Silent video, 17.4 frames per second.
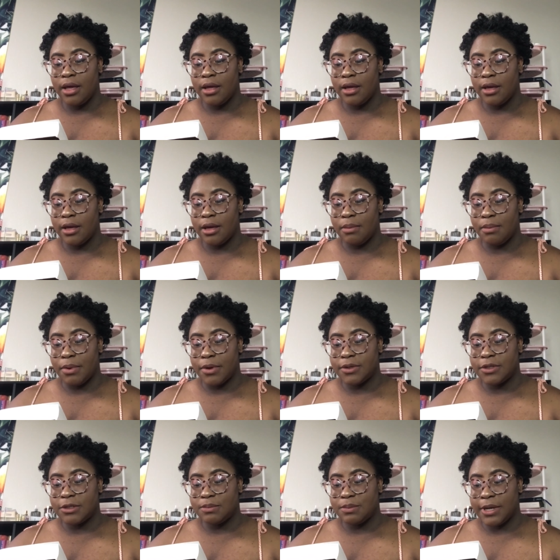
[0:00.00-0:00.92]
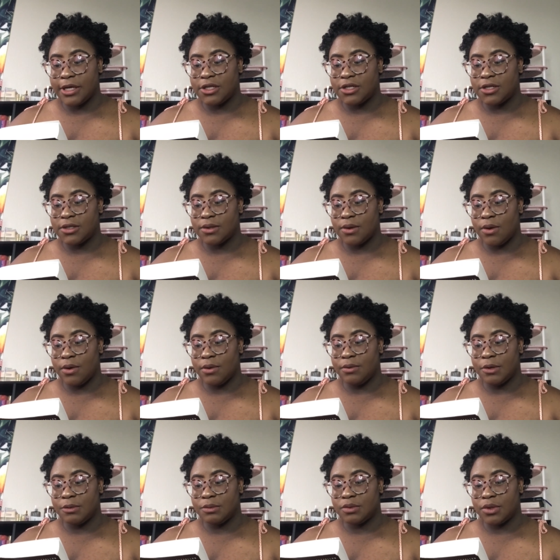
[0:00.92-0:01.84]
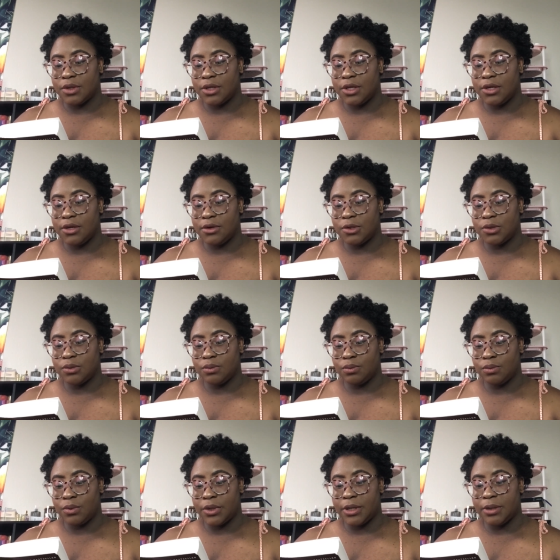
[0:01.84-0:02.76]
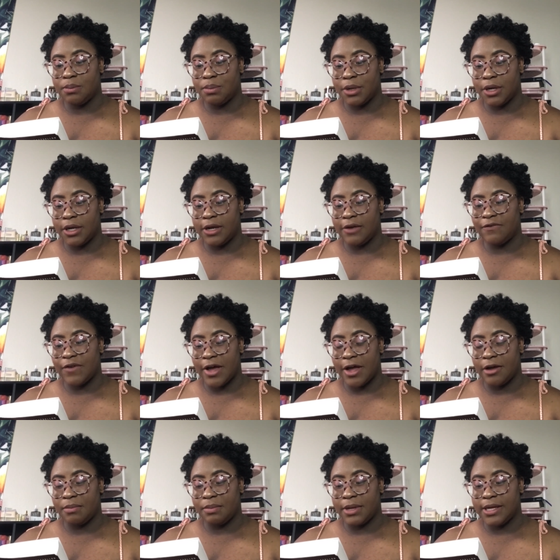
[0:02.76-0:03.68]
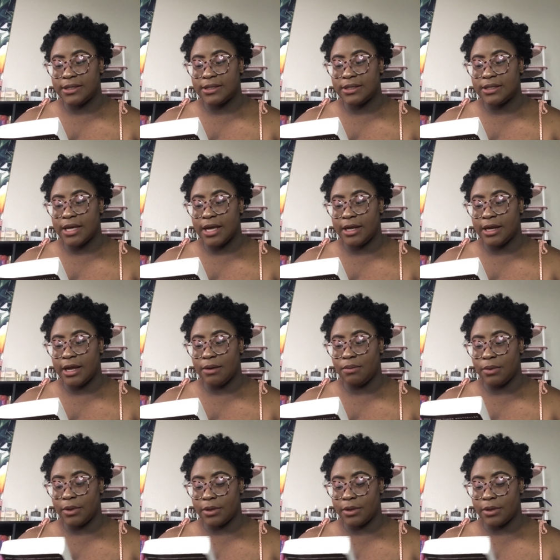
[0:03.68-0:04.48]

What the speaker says: It boasts spacious old rooms with huge wood-burning fireplaces and a...